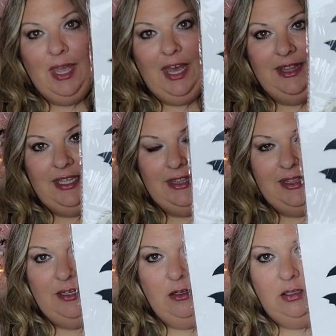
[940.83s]
I like it
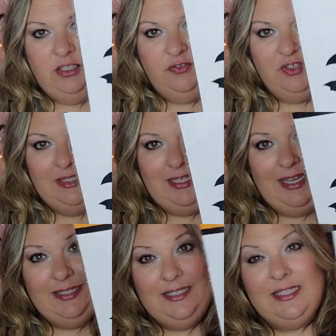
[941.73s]
that they're all different
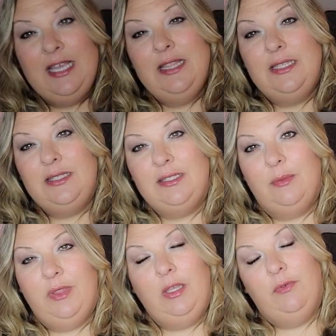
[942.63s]
sizes. This is
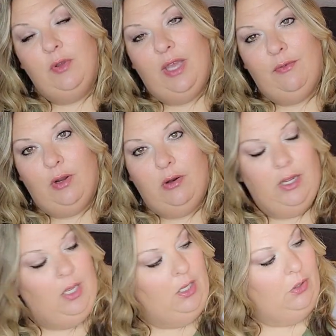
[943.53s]
something if you have a
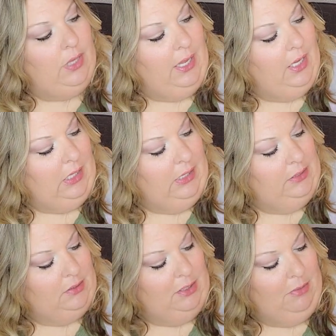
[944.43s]
Cricut you can
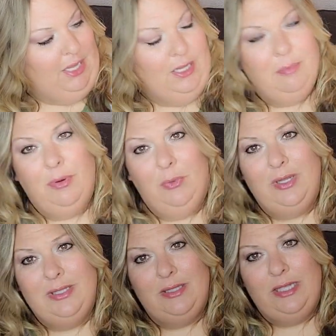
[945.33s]
easily make, but
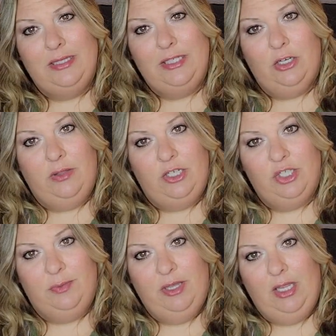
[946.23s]
what's easier than
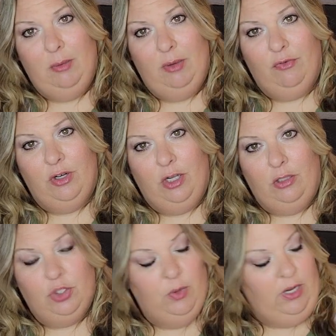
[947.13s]
just picking them up for
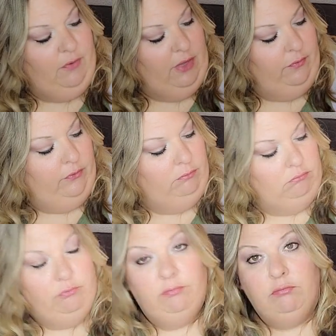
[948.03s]
$1.25
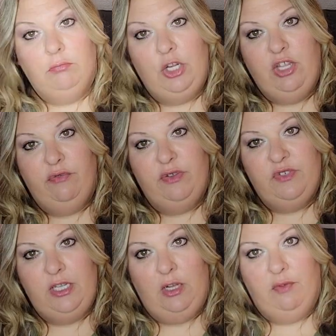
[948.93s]
and you get
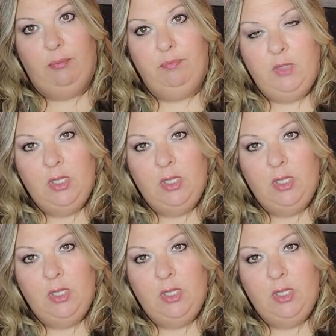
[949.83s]
15 of them.